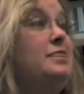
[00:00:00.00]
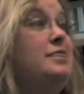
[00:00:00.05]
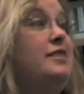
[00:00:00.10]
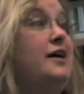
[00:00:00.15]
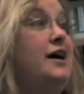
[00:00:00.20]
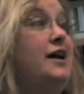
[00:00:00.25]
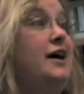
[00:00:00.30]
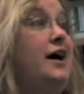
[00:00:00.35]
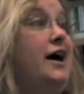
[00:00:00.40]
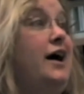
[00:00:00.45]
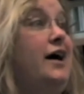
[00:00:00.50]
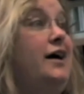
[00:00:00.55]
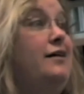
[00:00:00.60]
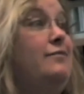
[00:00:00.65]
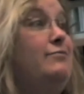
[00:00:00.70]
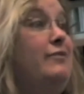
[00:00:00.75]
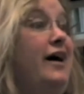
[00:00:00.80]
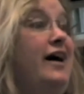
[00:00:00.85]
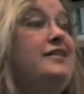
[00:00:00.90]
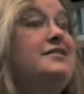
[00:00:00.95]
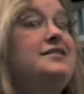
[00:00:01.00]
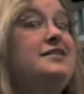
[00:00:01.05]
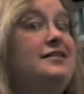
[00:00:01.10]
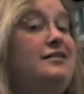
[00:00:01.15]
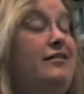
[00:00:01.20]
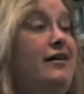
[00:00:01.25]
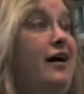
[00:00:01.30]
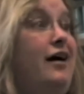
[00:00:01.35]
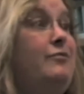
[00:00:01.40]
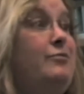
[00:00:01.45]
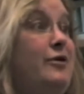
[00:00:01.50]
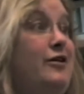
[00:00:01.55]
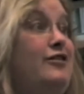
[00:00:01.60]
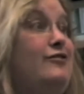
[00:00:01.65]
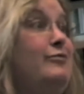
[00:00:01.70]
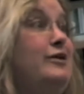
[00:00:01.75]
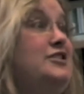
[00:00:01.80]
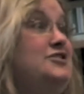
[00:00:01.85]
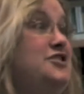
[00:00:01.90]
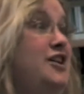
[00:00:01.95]
that I met in that part
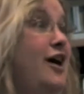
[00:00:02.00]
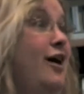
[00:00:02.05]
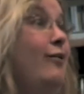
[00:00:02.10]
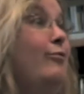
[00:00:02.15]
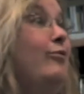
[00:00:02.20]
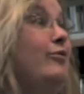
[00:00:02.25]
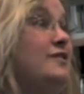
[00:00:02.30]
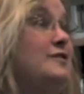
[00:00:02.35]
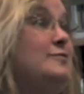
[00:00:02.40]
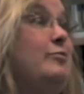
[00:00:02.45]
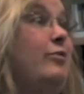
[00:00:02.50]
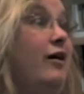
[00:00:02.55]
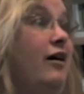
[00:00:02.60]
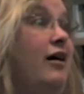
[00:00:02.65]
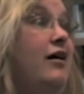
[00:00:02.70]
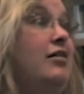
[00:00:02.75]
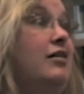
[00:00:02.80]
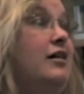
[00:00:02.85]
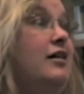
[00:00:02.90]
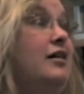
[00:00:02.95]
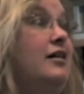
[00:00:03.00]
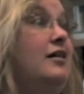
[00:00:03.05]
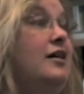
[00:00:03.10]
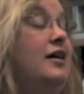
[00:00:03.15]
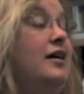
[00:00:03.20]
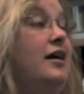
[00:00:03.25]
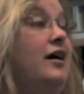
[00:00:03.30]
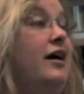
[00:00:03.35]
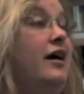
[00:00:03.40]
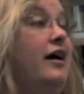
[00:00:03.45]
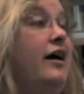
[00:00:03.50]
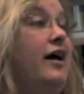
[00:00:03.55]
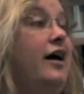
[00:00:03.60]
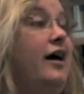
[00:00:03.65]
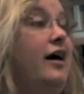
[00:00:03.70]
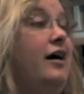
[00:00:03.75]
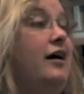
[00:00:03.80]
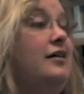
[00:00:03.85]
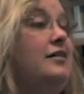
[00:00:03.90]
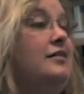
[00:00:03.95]
of my job was Paula.
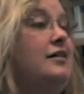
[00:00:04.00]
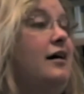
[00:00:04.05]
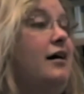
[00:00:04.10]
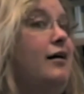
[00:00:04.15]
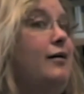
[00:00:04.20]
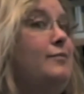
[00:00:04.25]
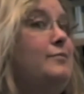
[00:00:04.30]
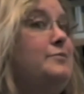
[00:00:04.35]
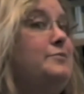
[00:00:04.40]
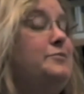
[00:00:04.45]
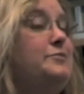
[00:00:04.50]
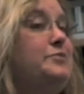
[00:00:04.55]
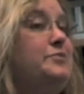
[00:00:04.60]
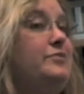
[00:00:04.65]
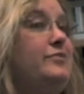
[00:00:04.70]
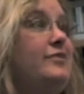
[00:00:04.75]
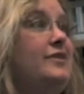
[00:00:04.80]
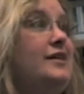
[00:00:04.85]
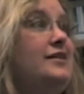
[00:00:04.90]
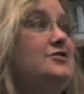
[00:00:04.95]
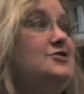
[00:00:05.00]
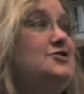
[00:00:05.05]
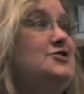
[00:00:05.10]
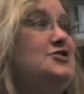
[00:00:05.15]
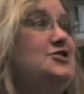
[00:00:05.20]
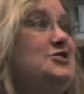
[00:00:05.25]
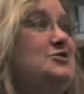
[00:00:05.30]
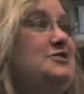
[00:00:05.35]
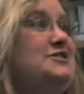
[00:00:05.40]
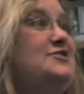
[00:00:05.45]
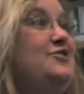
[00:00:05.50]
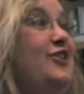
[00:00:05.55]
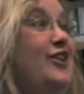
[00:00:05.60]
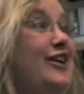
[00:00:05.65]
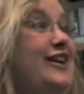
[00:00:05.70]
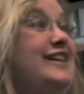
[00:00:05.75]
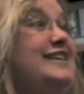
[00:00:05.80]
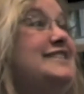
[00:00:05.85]
And um, she was very